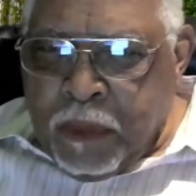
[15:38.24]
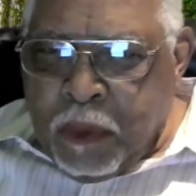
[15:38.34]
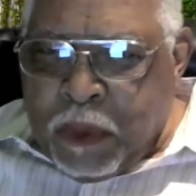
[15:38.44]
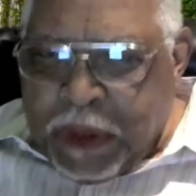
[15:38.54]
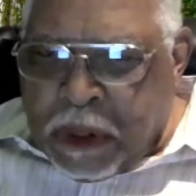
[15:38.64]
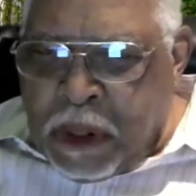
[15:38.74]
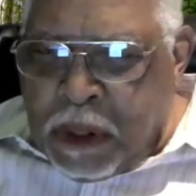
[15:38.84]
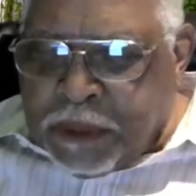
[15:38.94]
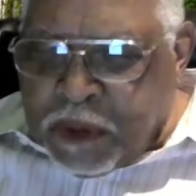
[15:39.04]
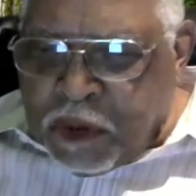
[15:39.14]
When it
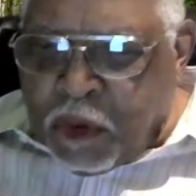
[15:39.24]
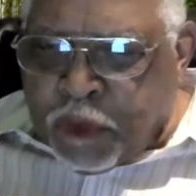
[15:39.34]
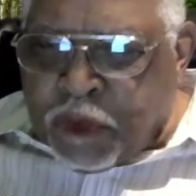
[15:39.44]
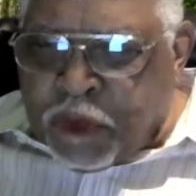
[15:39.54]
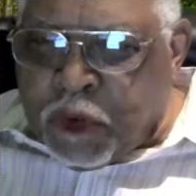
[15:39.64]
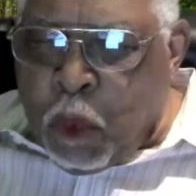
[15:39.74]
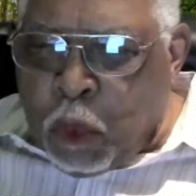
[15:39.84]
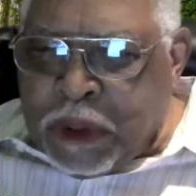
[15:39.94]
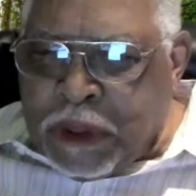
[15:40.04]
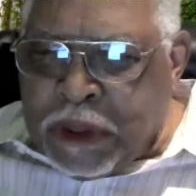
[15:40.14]
comes to your
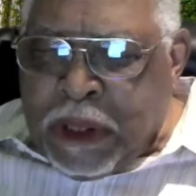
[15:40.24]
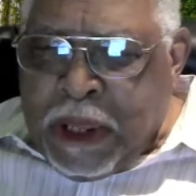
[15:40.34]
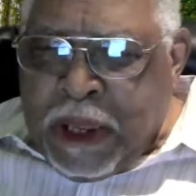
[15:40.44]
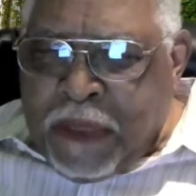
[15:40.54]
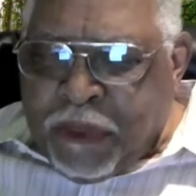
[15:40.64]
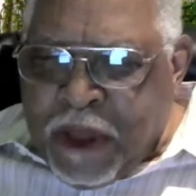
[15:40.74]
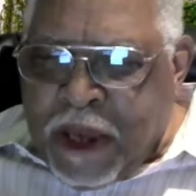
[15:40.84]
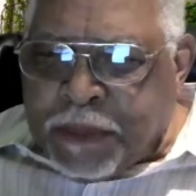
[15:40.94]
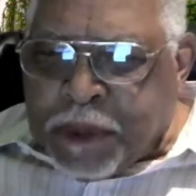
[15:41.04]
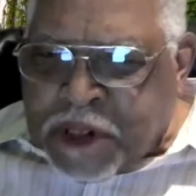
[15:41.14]
soul and
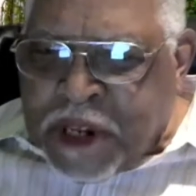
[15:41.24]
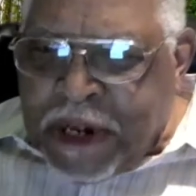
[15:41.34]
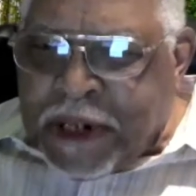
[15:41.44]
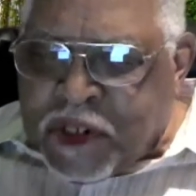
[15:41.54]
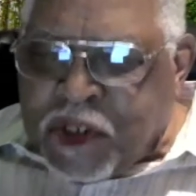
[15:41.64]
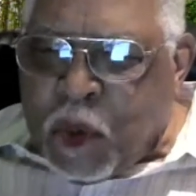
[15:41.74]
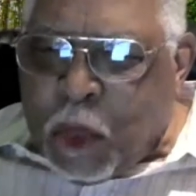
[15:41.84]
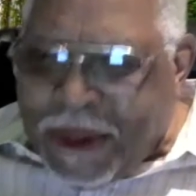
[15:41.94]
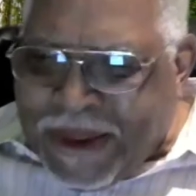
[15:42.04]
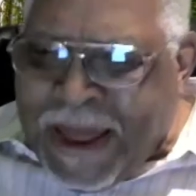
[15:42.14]
things pertaining to
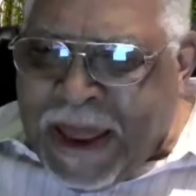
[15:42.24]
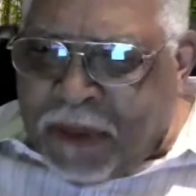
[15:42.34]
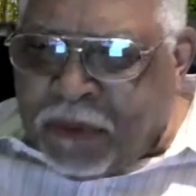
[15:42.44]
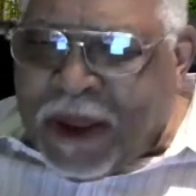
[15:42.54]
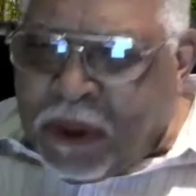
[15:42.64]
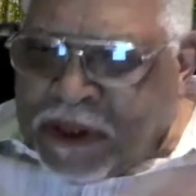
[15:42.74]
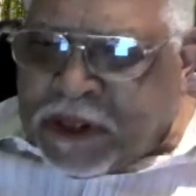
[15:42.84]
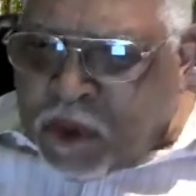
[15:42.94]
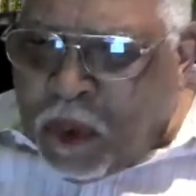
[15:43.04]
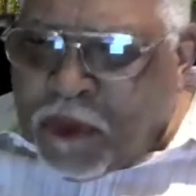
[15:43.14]
your life, there
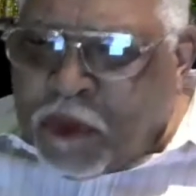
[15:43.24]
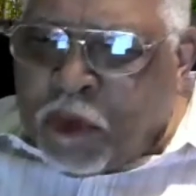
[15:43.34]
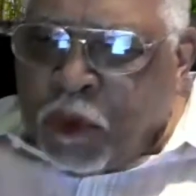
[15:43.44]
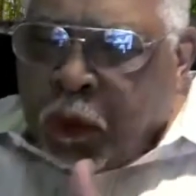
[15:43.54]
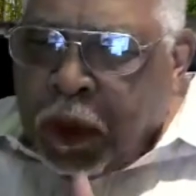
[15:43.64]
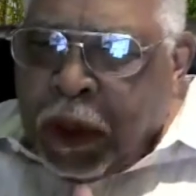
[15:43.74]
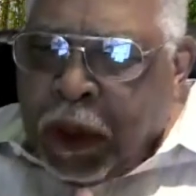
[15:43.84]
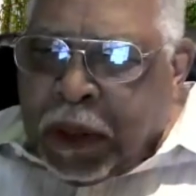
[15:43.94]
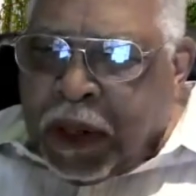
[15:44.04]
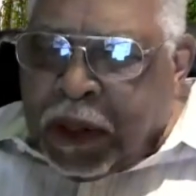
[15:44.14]
is no other truth
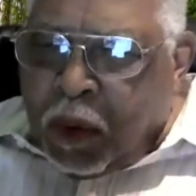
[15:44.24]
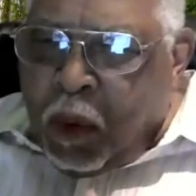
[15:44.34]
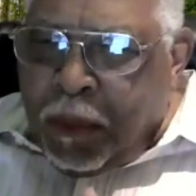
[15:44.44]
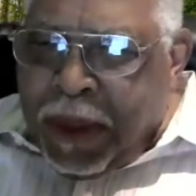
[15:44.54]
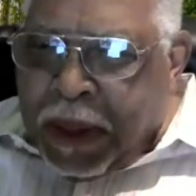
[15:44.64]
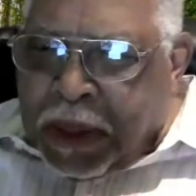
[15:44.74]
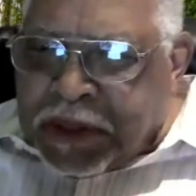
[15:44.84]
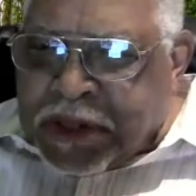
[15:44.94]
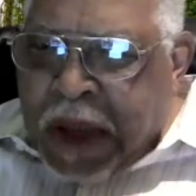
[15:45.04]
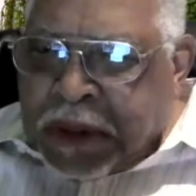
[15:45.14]
that no man
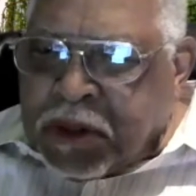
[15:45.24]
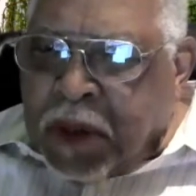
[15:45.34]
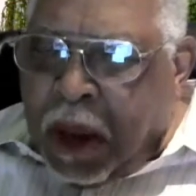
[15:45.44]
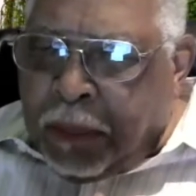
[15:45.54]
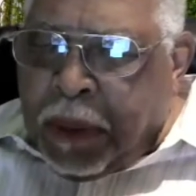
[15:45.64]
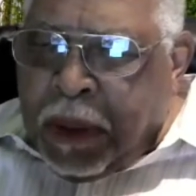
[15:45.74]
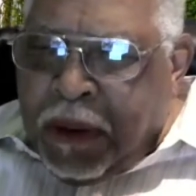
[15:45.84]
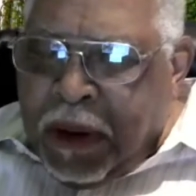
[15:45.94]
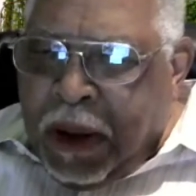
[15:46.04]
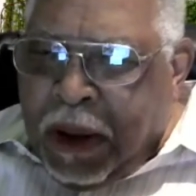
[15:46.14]
can doctor up
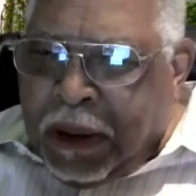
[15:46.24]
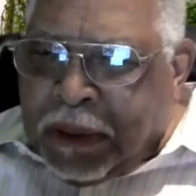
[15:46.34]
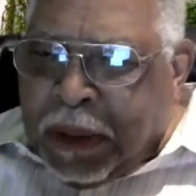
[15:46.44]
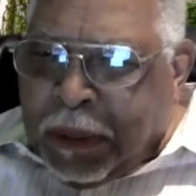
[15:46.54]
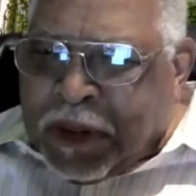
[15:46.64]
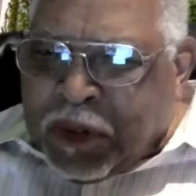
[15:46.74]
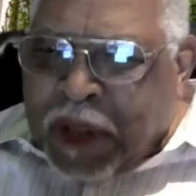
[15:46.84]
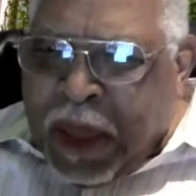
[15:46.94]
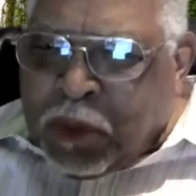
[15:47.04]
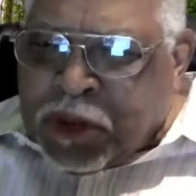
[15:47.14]

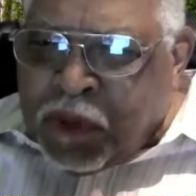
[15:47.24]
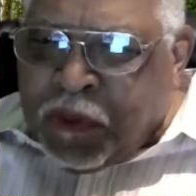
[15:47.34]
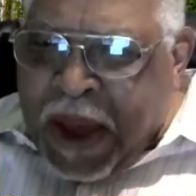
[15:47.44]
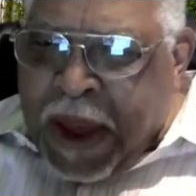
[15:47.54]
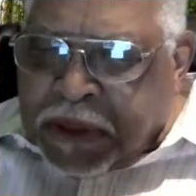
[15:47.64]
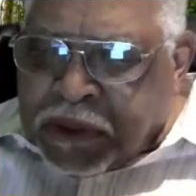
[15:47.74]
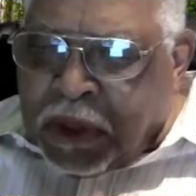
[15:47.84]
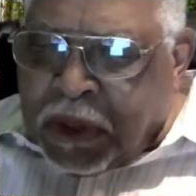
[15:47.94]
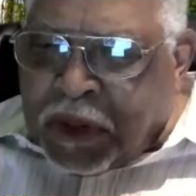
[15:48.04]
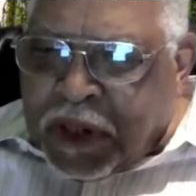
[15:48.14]
that would suffice
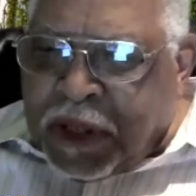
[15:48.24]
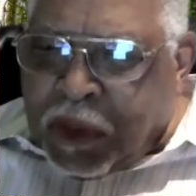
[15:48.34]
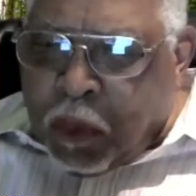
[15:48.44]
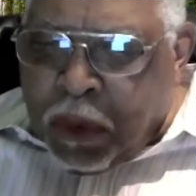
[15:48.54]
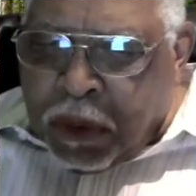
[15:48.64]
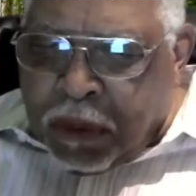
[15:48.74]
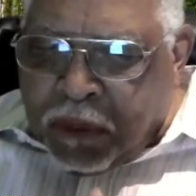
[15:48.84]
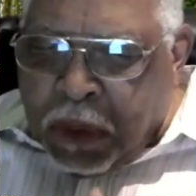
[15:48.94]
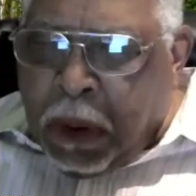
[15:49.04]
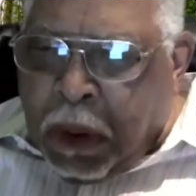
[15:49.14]
other than the word of
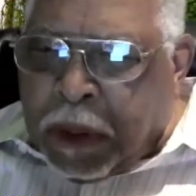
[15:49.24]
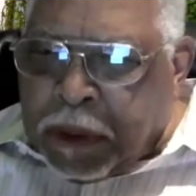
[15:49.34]
God.